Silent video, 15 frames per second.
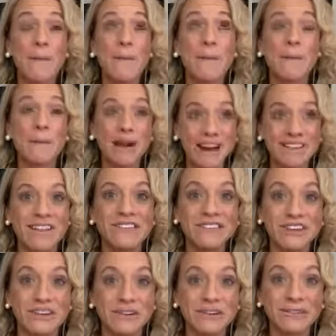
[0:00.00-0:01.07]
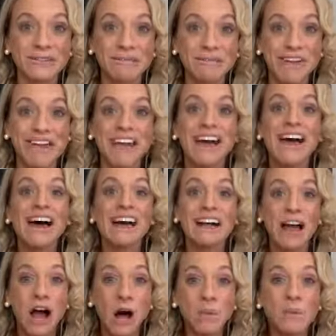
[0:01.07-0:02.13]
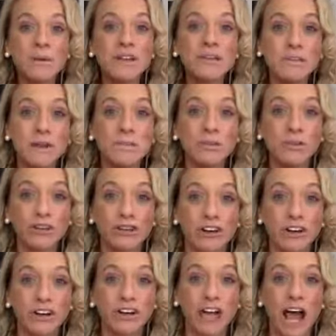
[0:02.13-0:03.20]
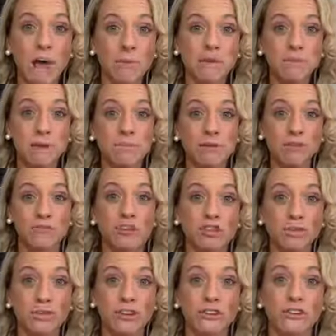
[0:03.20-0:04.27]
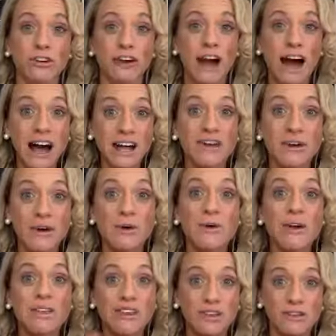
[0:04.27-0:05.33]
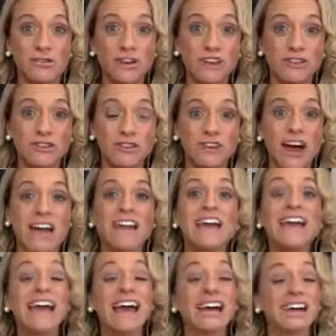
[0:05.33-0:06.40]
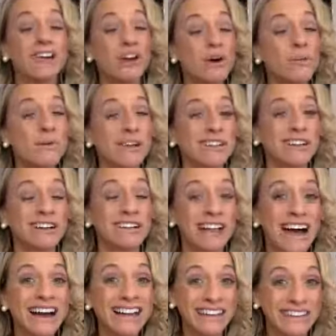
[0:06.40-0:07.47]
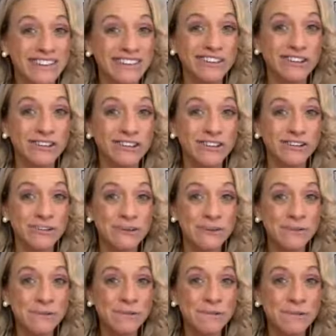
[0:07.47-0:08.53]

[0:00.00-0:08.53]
what I love to do. Like helping people start and helping people finish what they start. I know that you can do that. And I know it makes it a lot easier to do